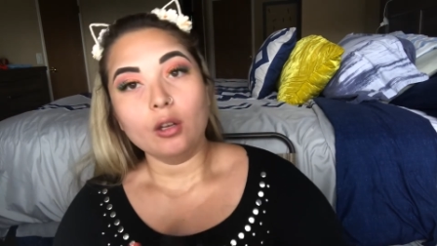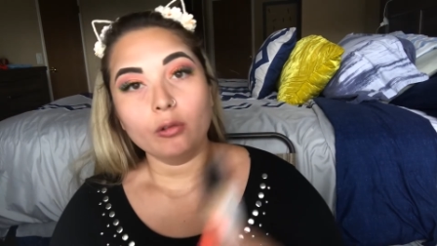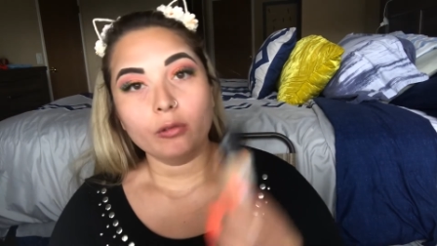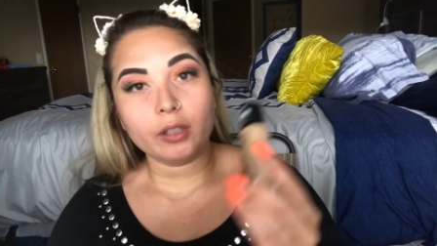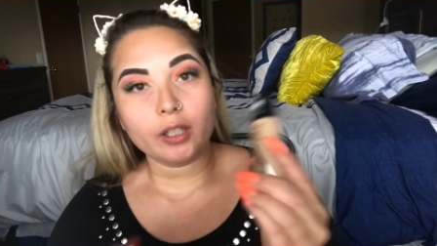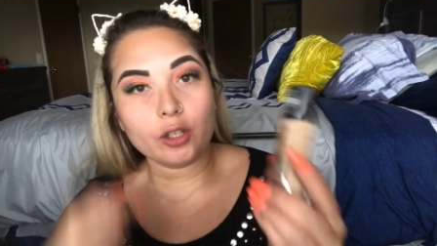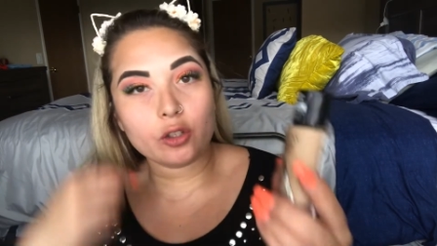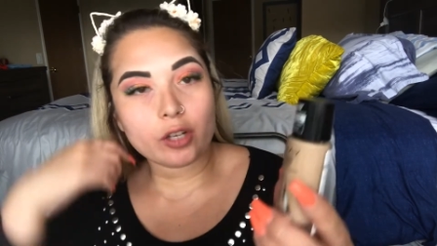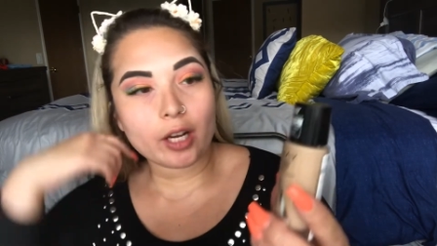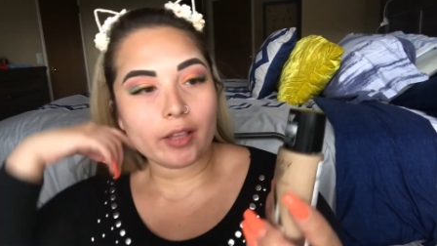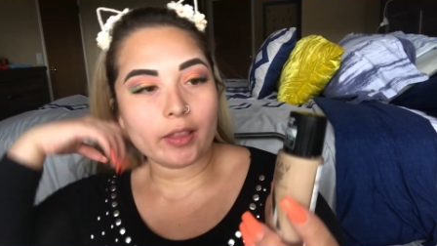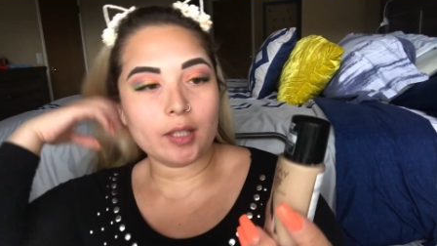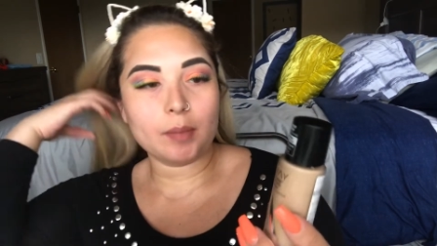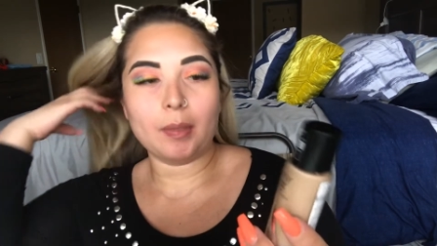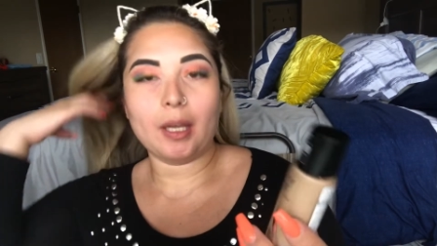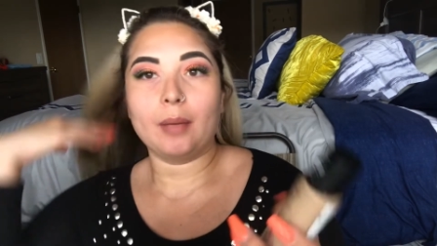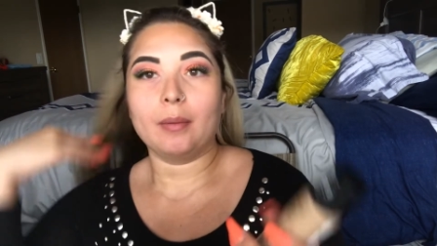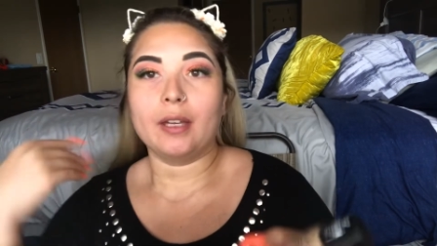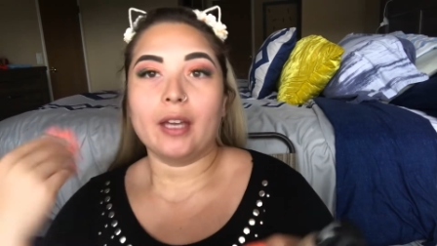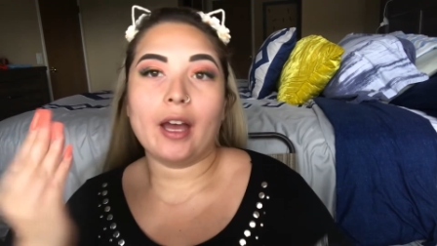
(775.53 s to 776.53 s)
going to try this
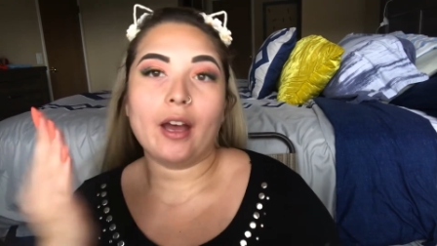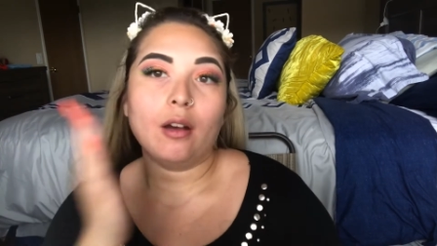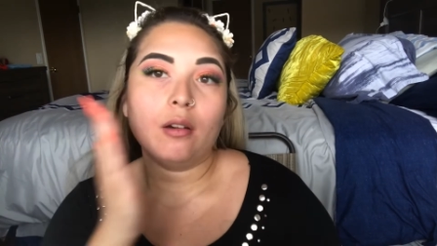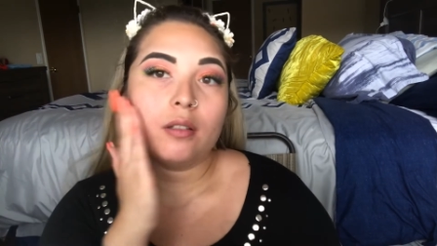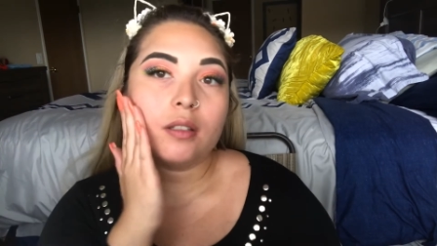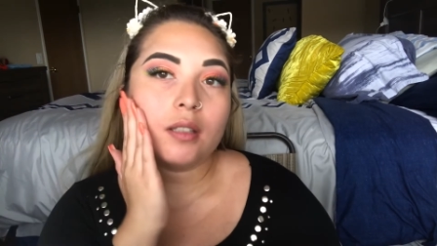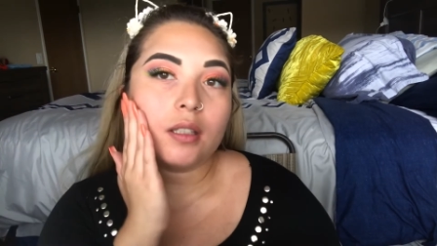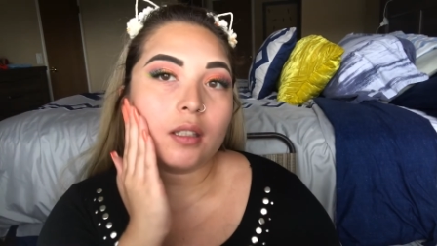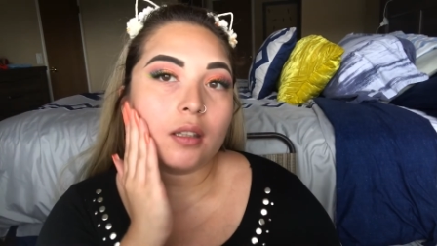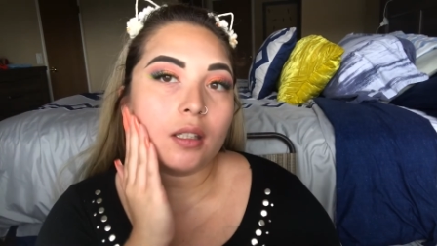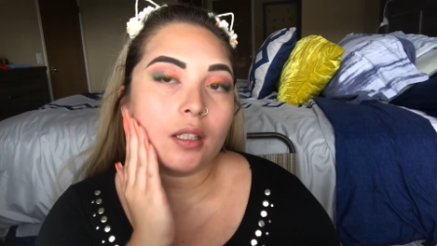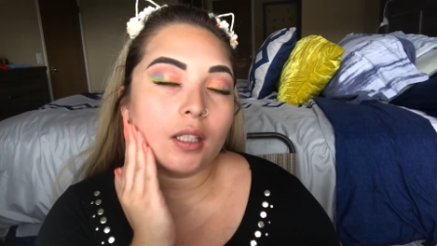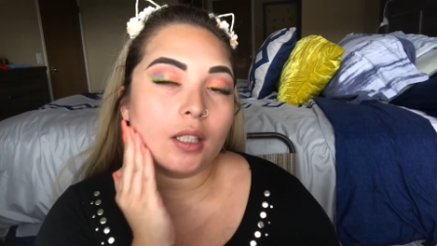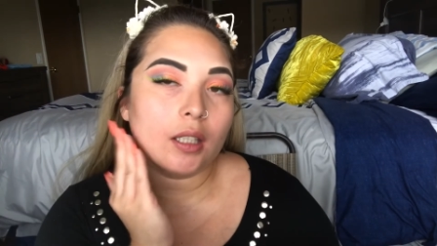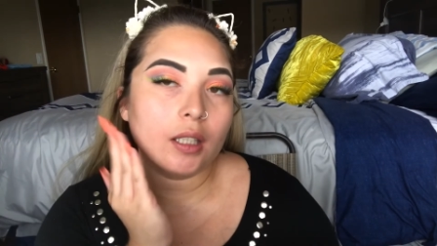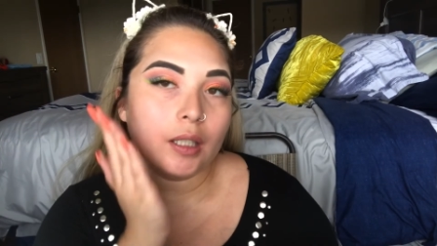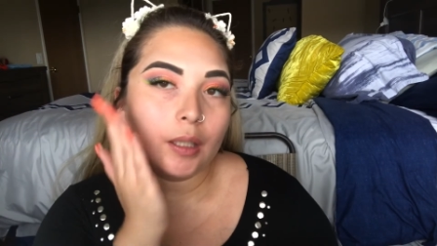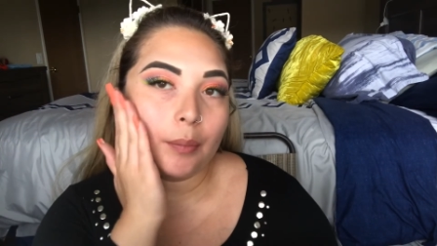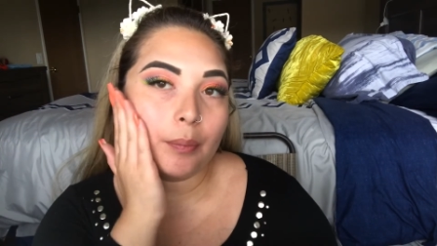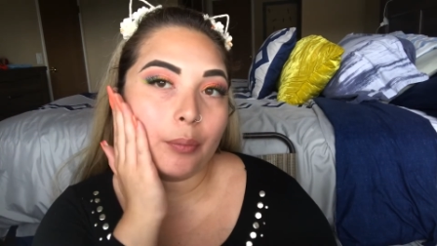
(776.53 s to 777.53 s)
baby out.
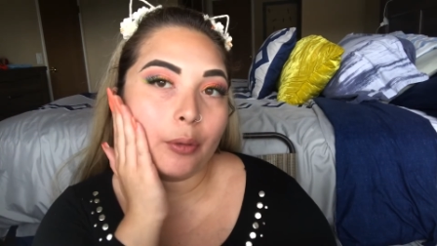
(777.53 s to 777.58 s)
The